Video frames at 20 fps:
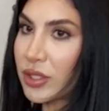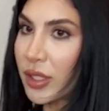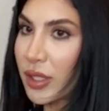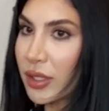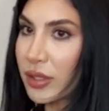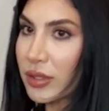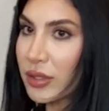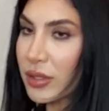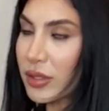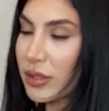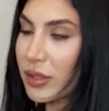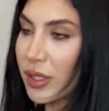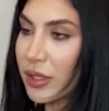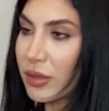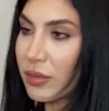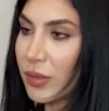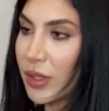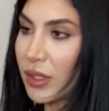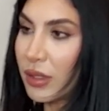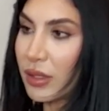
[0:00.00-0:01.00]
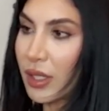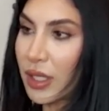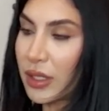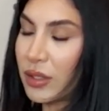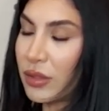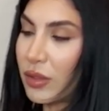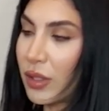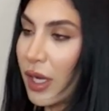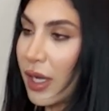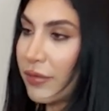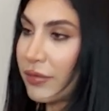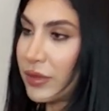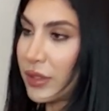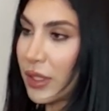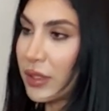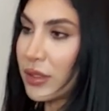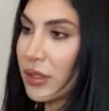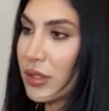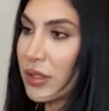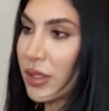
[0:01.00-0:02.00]
change is to admit that you have
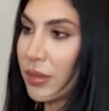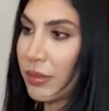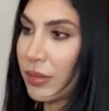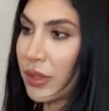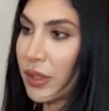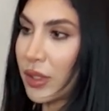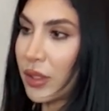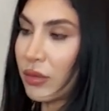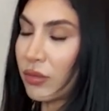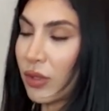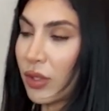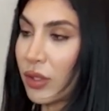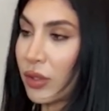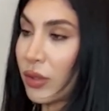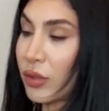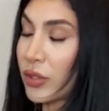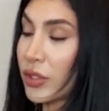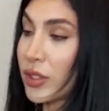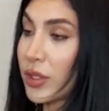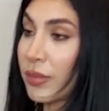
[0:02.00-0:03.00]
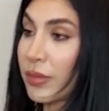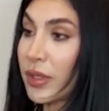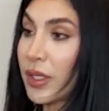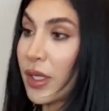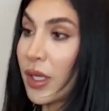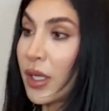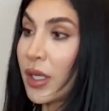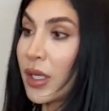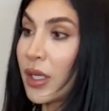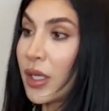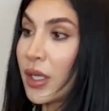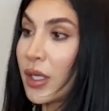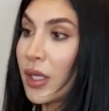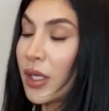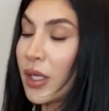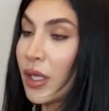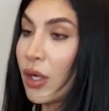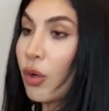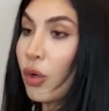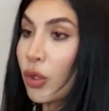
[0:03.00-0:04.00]
done something wrong or something,
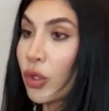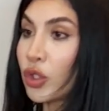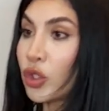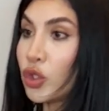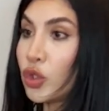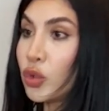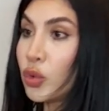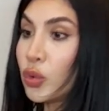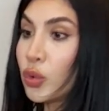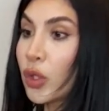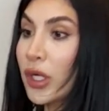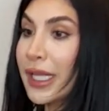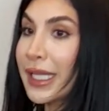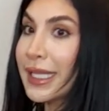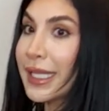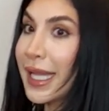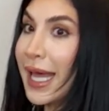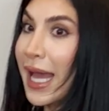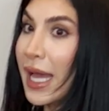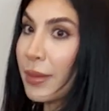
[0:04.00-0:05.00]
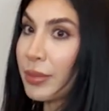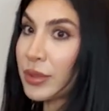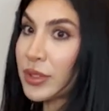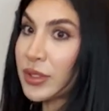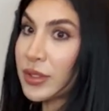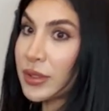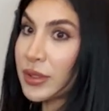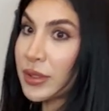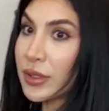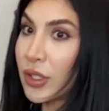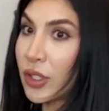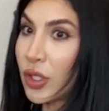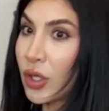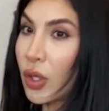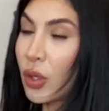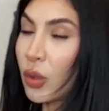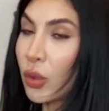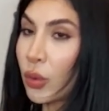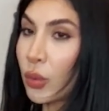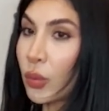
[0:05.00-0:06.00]
or you clapped,
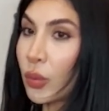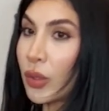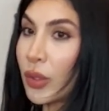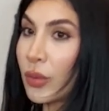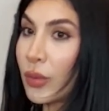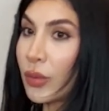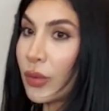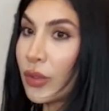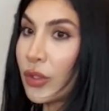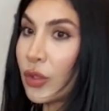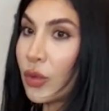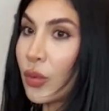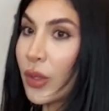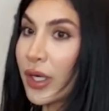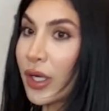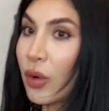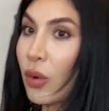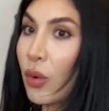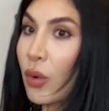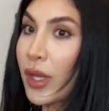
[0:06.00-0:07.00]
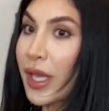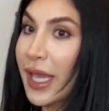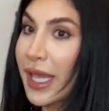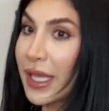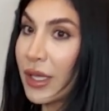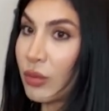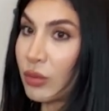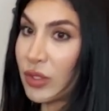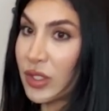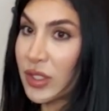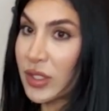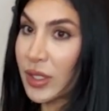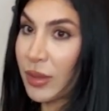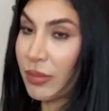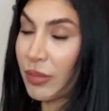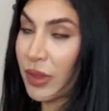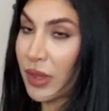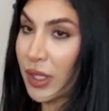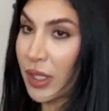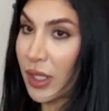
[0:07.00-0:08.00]
or you were okay with
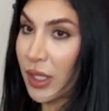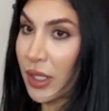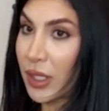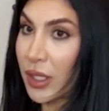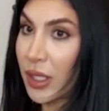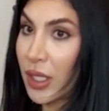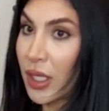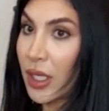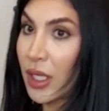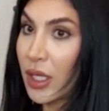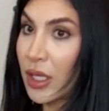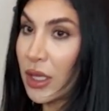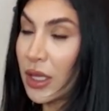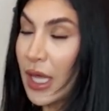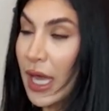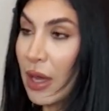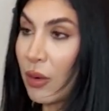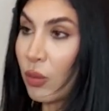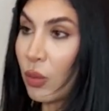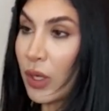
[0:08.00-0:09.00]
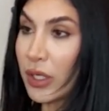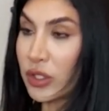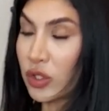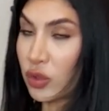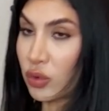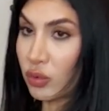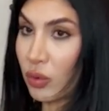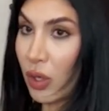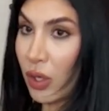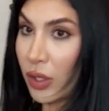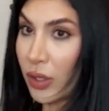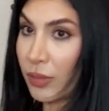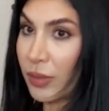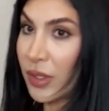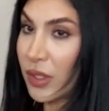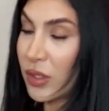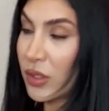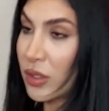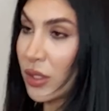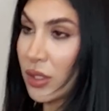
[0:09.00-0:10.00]
something that was wrong,
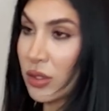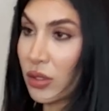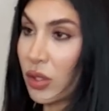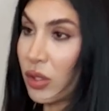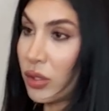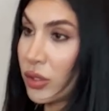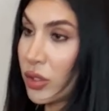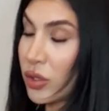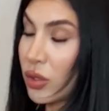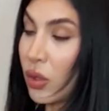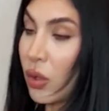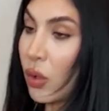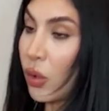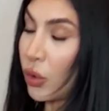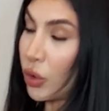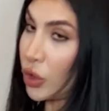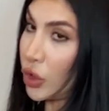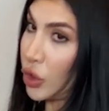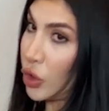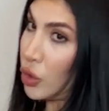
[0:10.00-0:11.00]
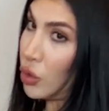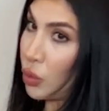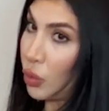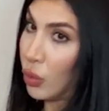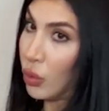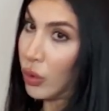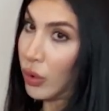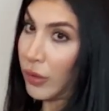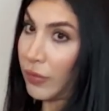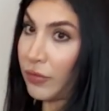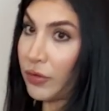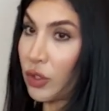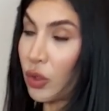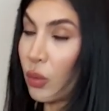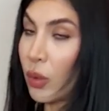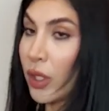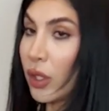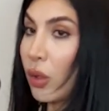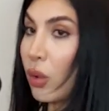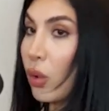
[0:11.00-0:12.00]
because that's also on you. If you
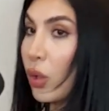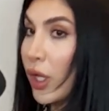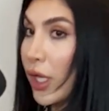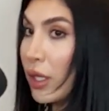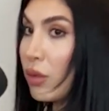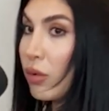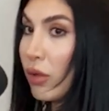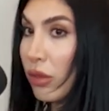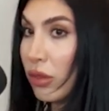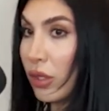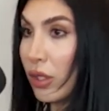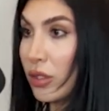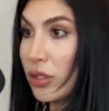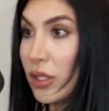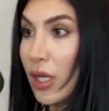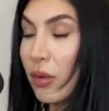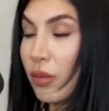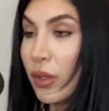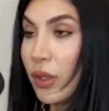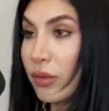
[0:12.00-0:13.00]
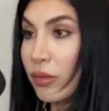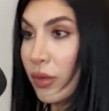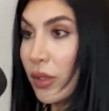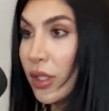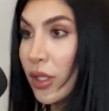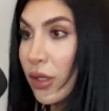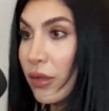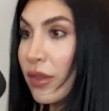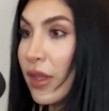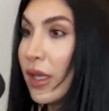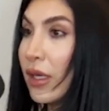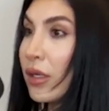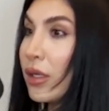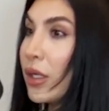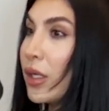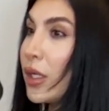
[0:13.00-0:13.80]
were okay with things that were wrong, then